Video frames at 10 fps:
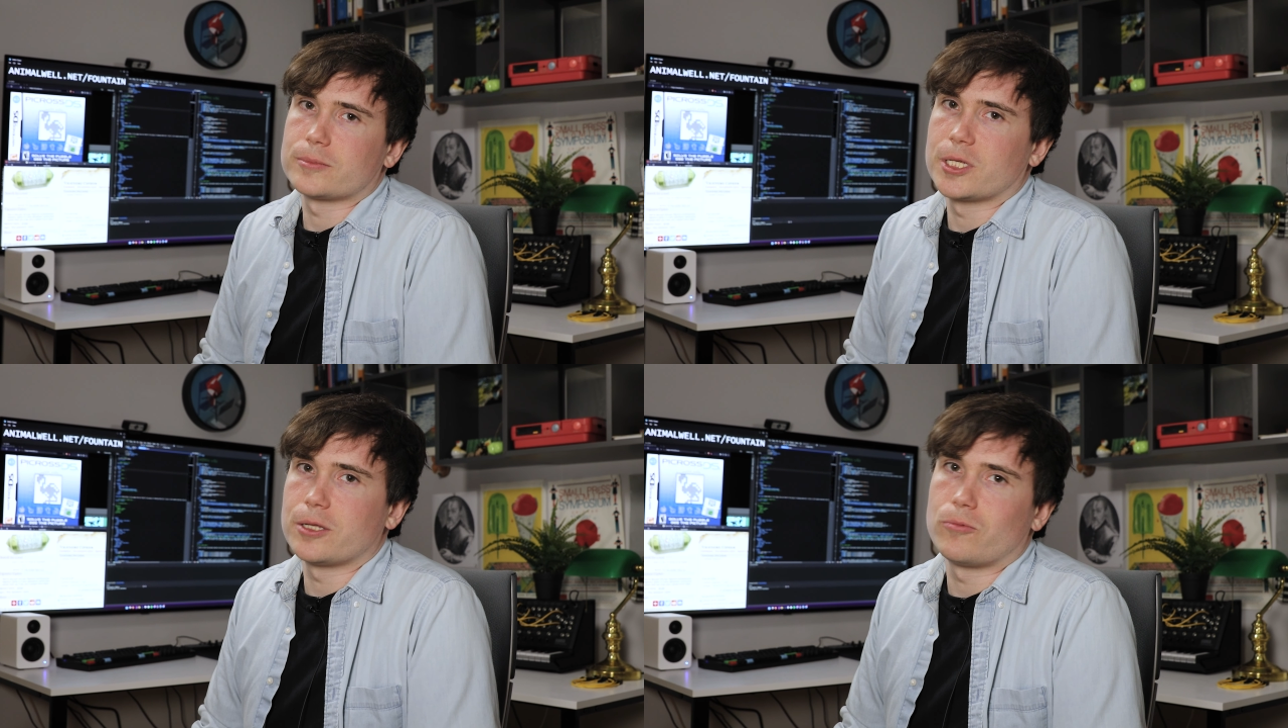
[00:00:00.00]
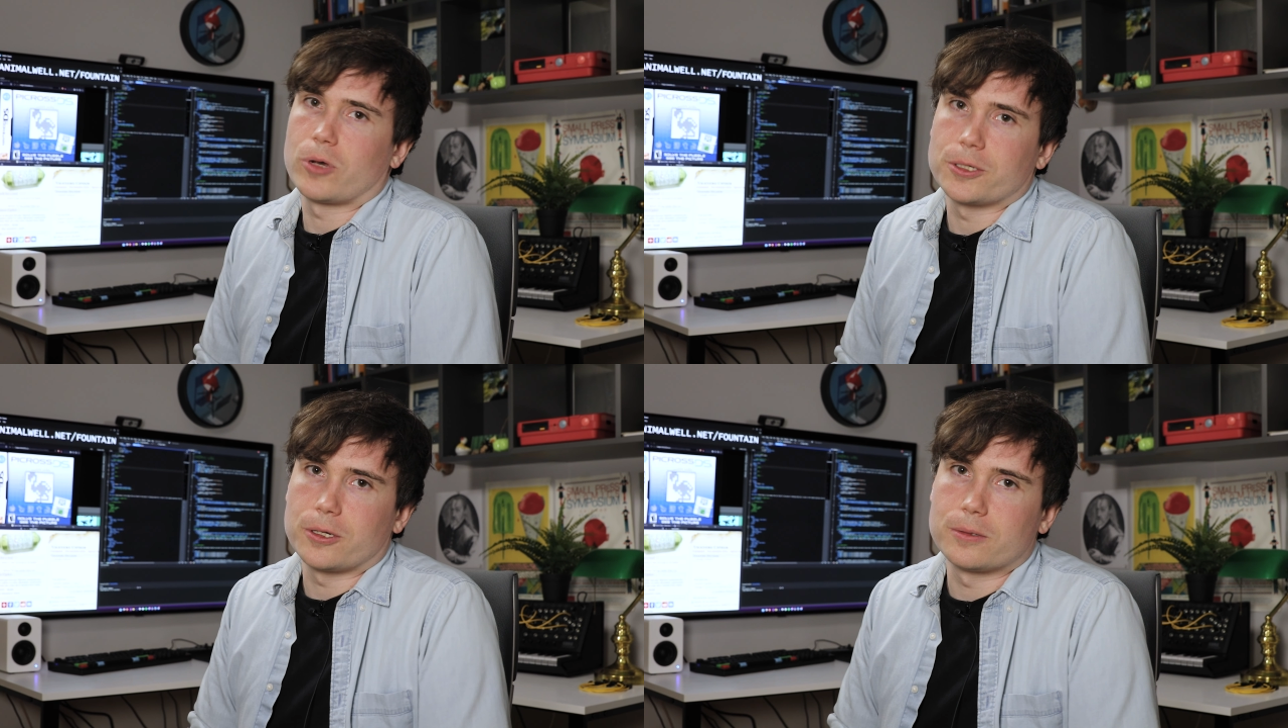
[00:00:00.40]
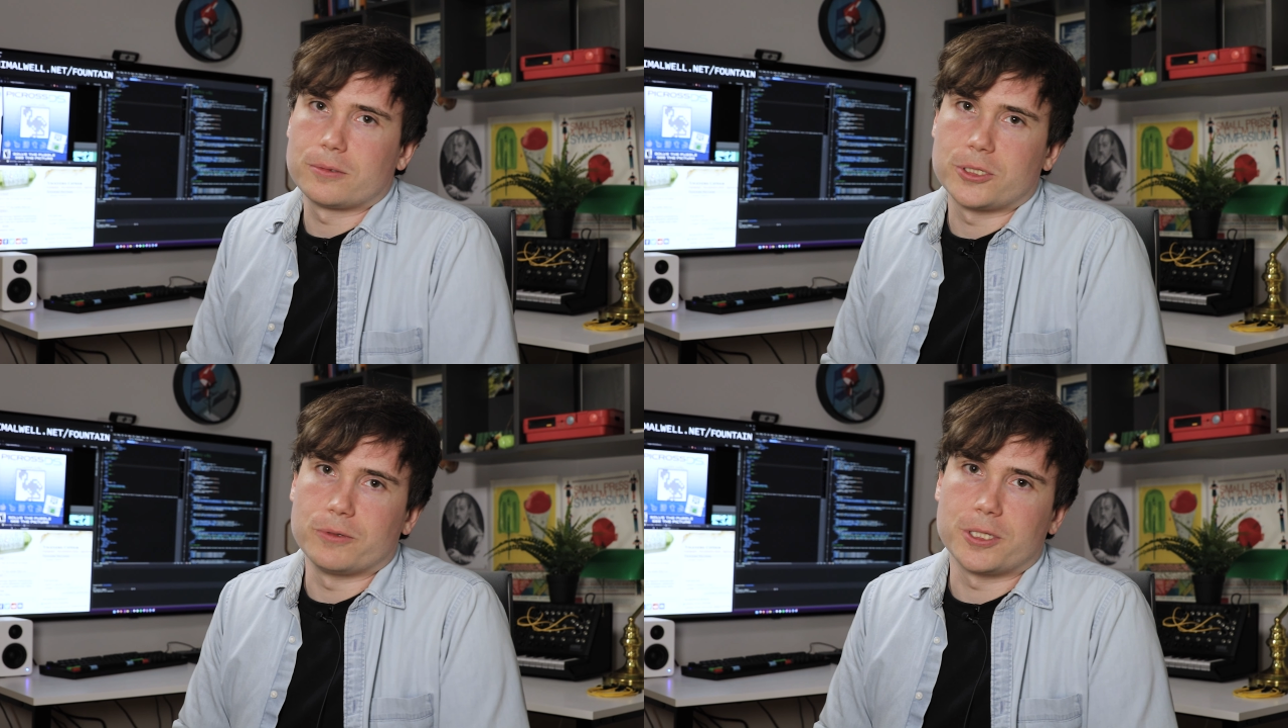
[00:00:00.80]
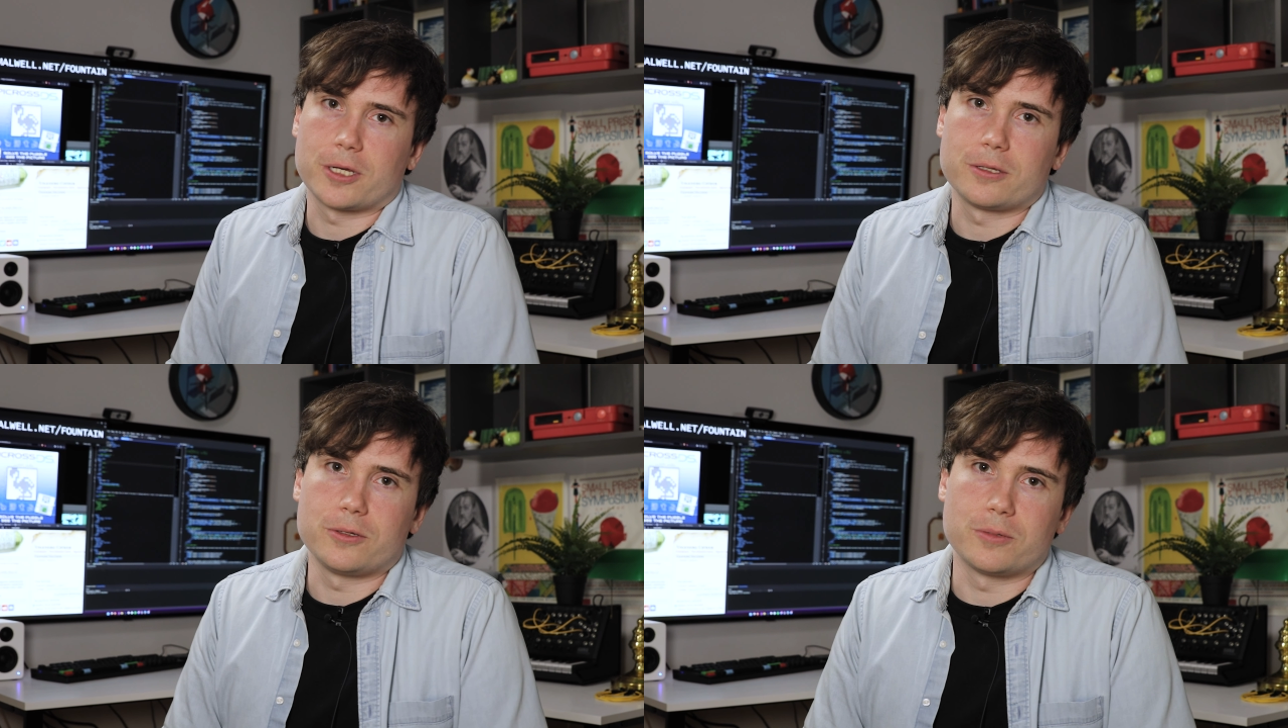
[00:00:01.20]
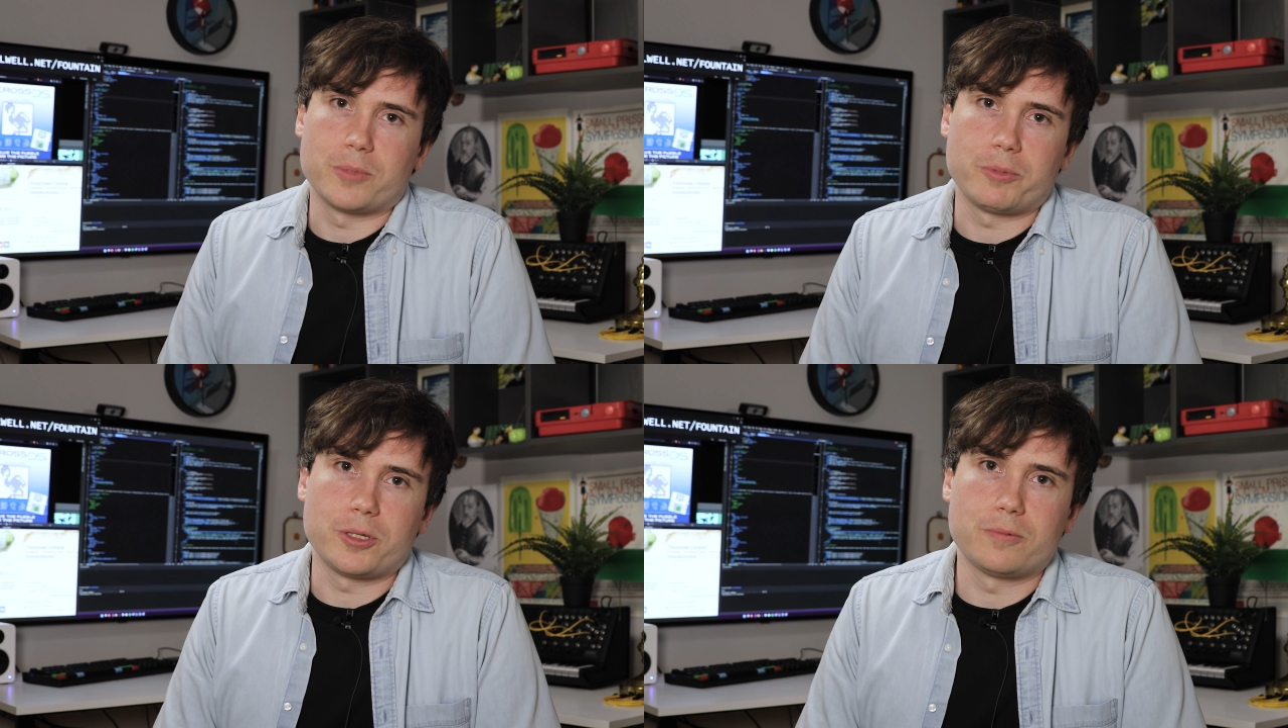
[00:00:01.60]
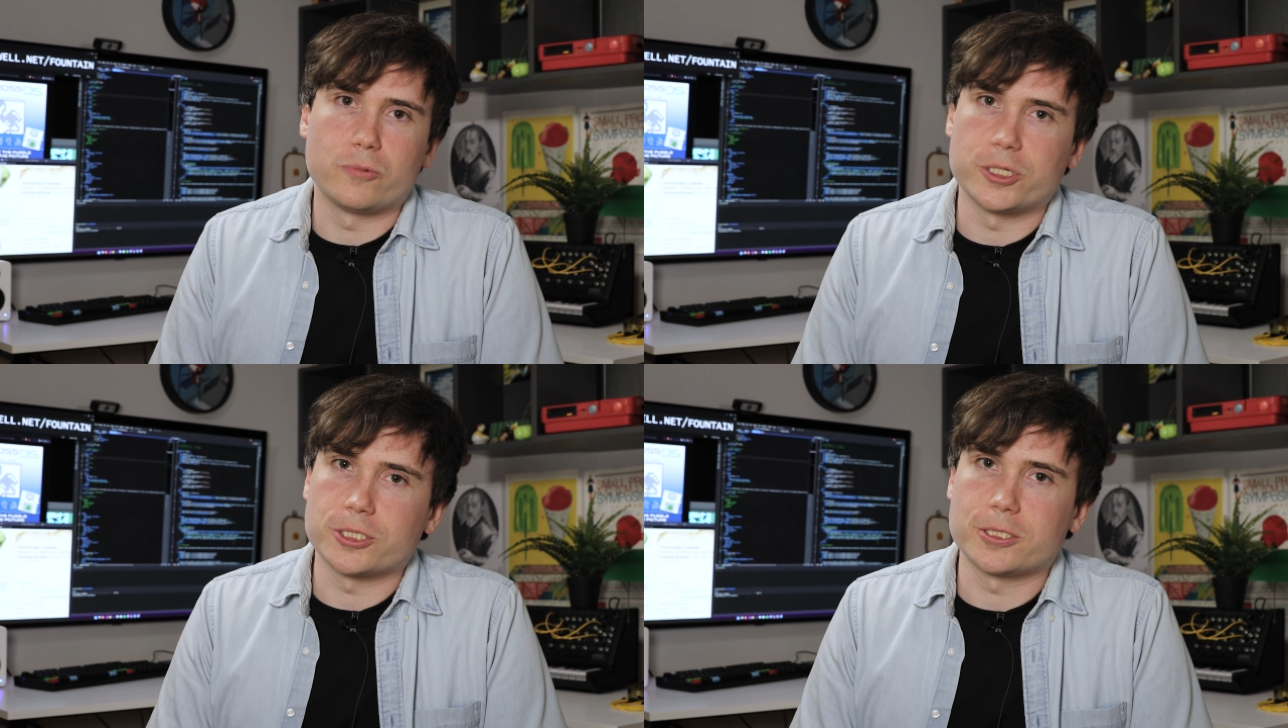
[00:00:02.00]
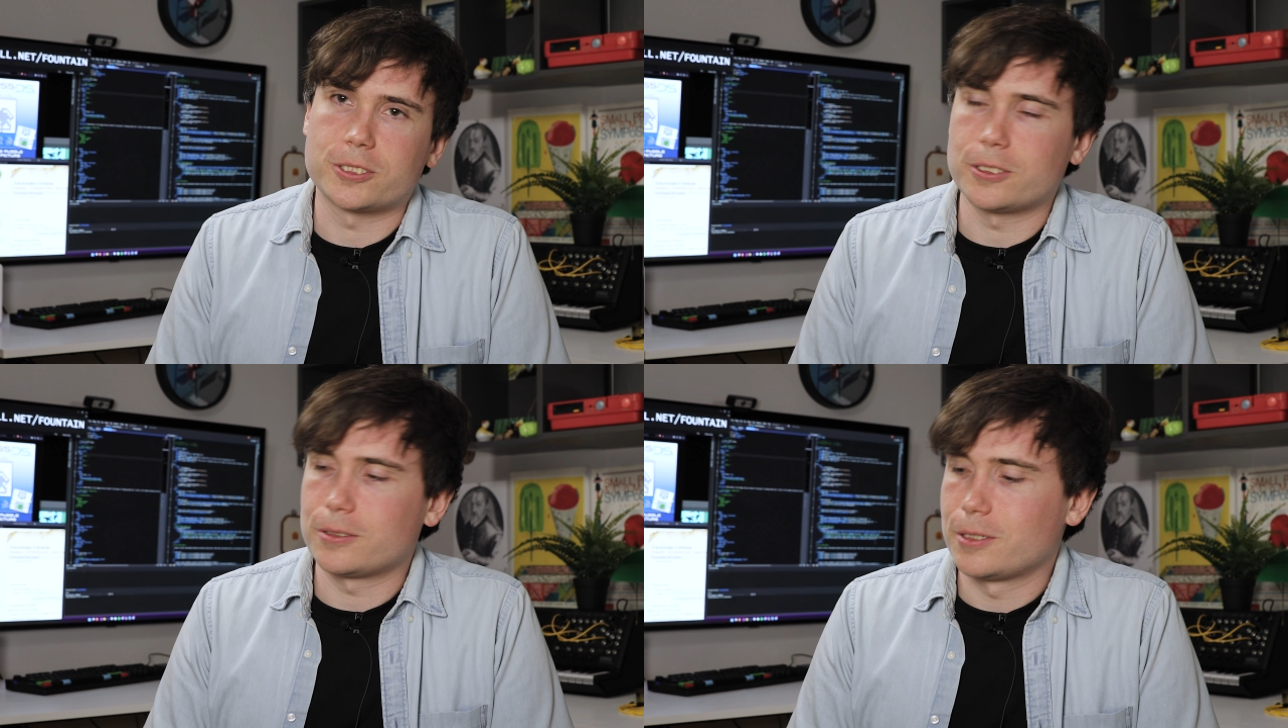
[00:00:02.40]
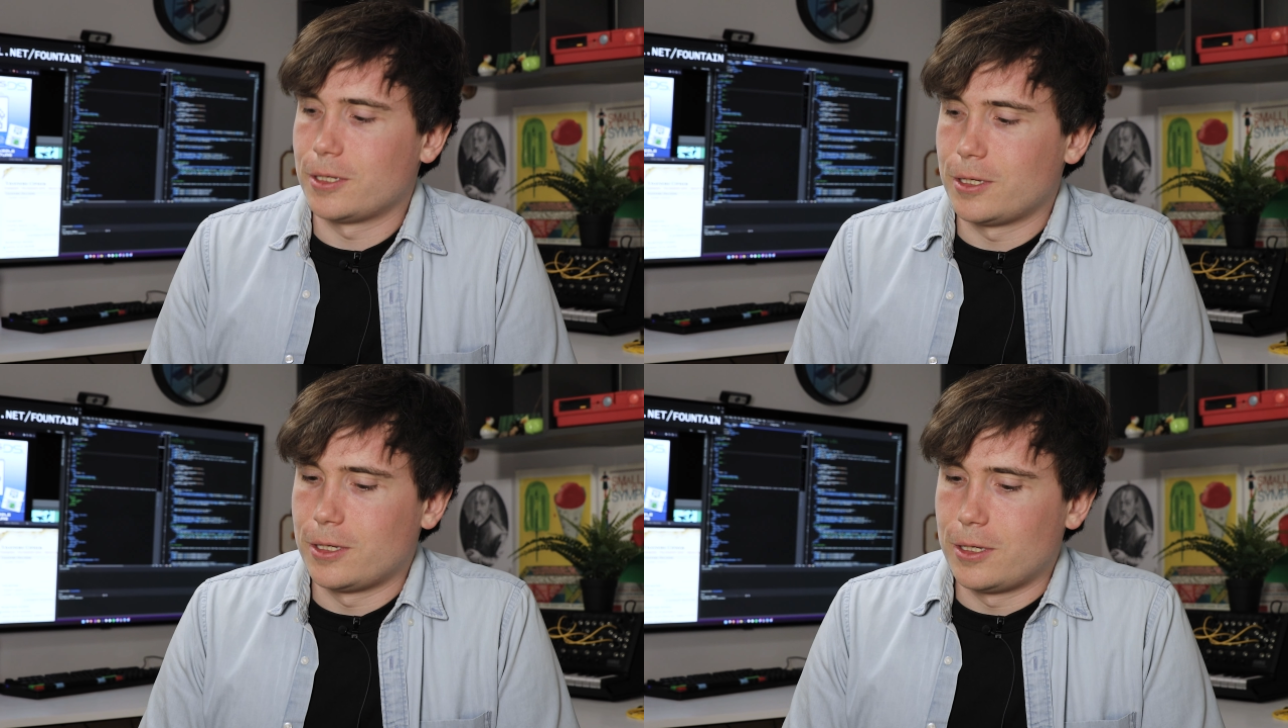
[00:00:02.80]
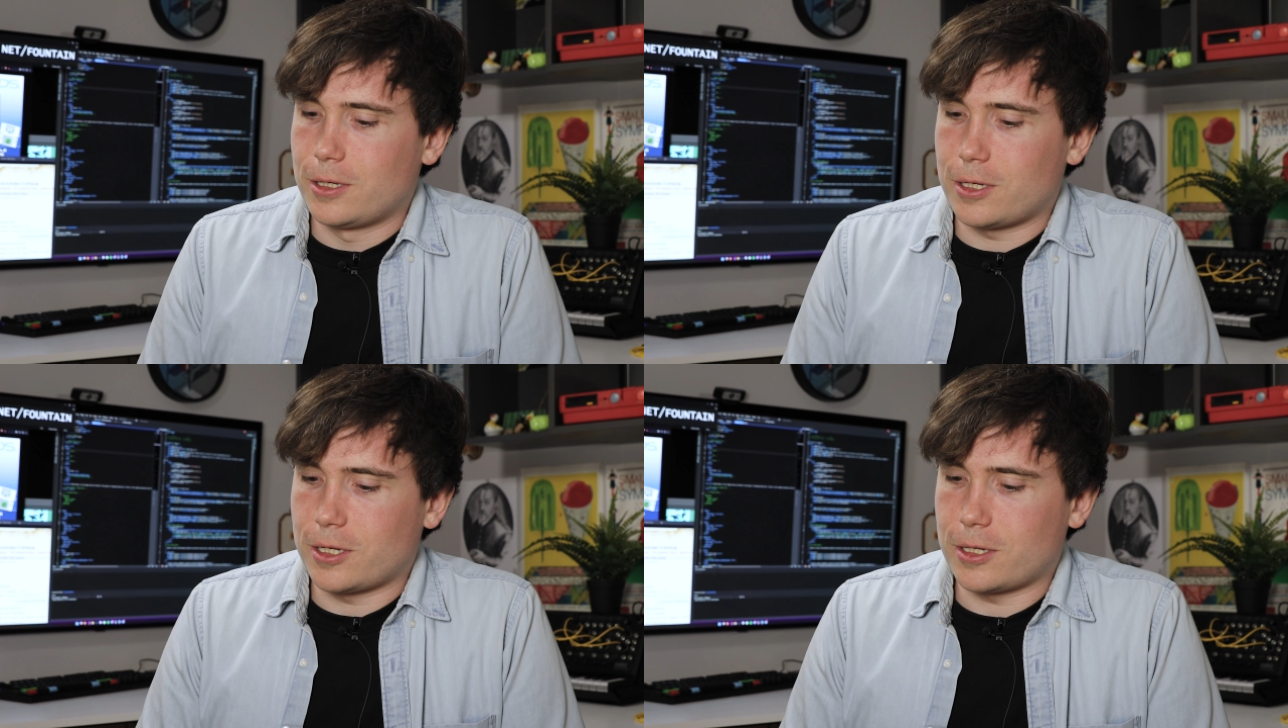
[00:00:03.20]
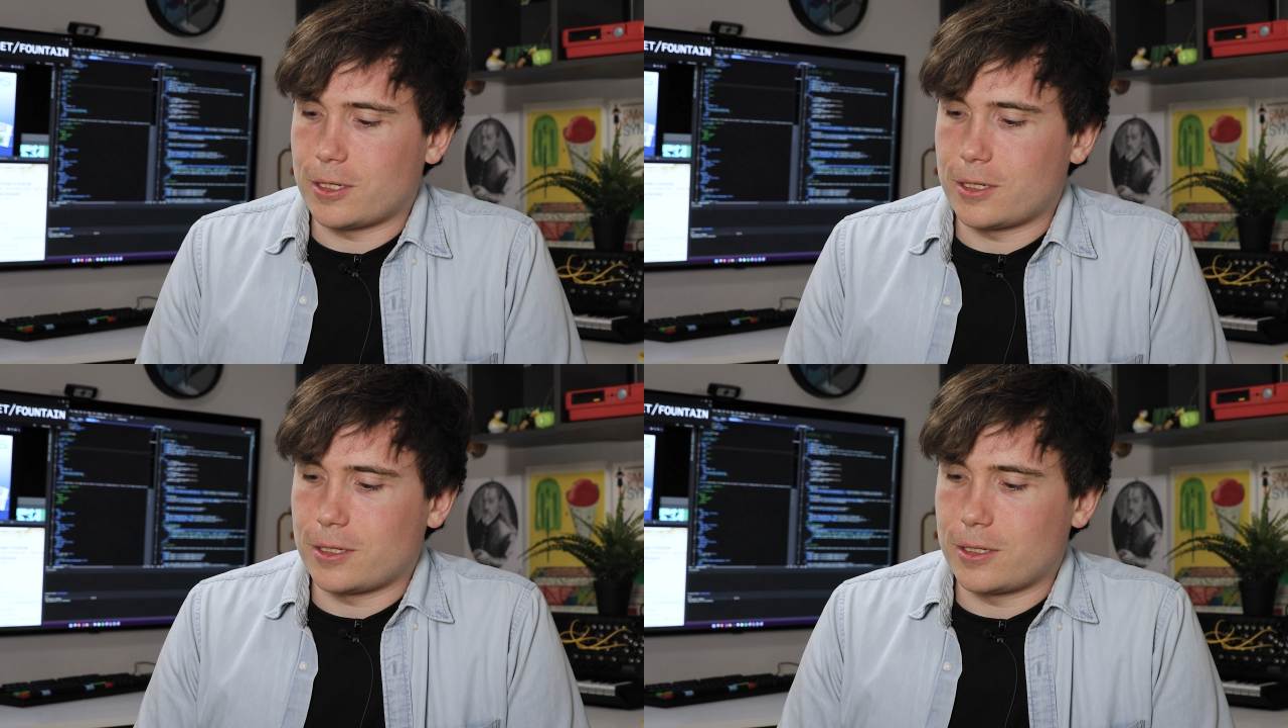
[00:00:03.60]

And then while you're doing that, you could maybe wishlist it. Uh,